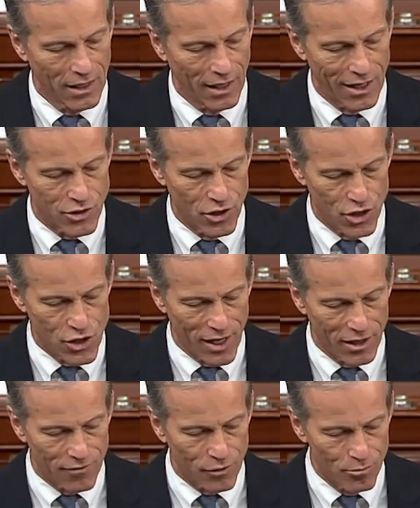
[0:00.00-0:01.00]
It's an
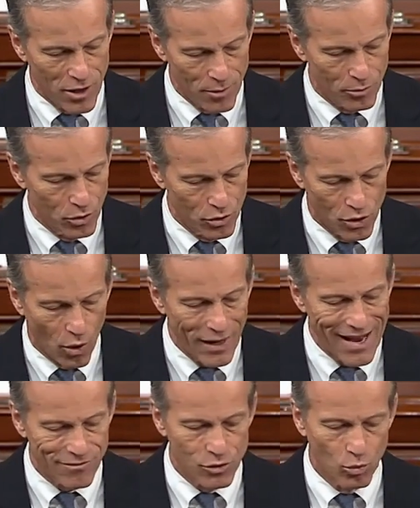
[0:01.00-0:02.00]
agenda for people who don't
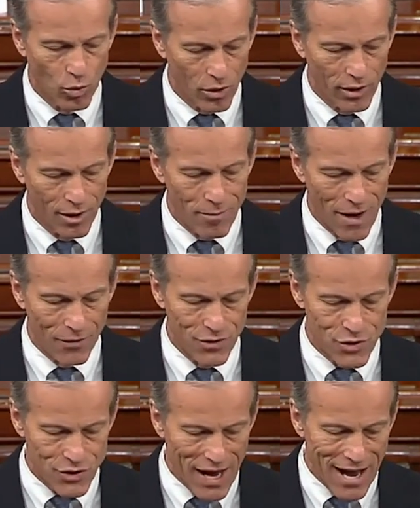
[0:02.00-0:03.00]
have to worry about the
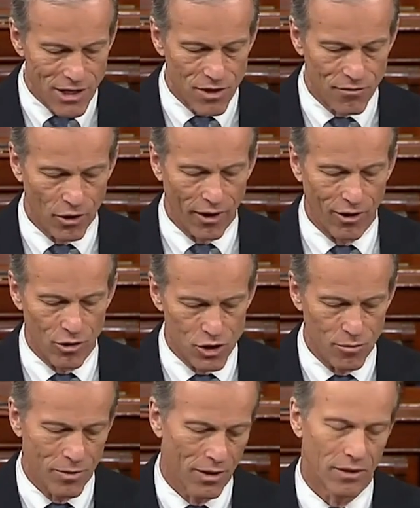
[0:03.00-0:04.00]
size of their energy
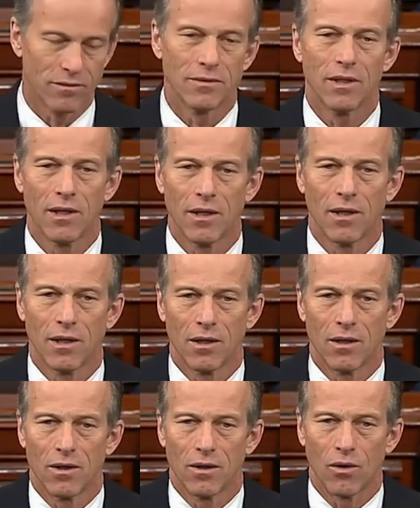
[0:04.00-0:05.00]
bill
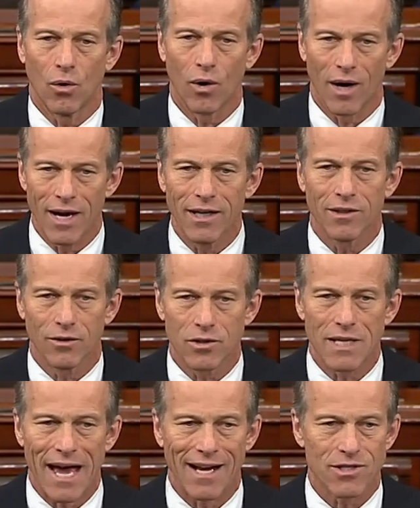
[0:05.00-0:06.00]
or a hike in their
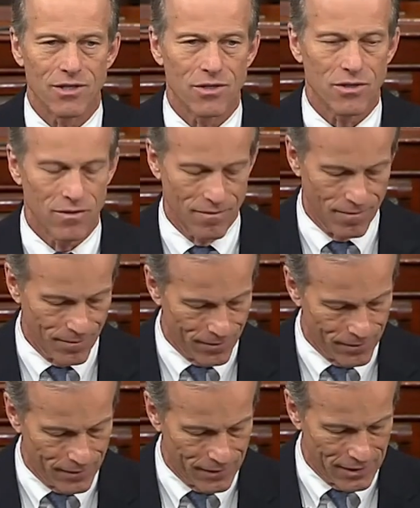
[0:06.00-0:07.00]
taxes.
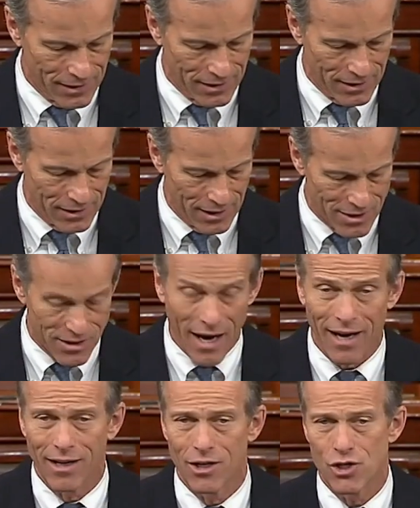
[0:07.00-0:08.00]
It's
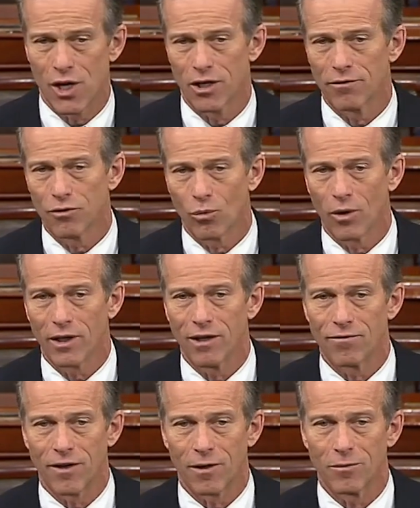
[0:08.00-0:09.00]
not an agenda for working
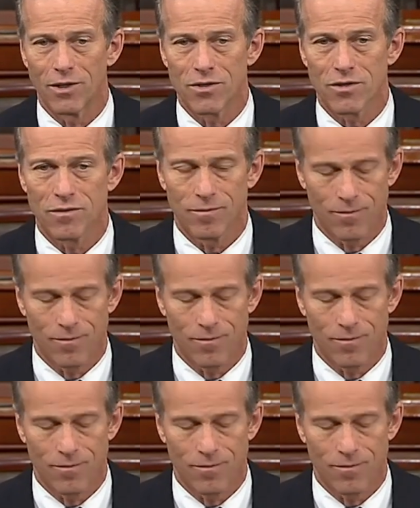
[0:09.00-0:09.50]
families.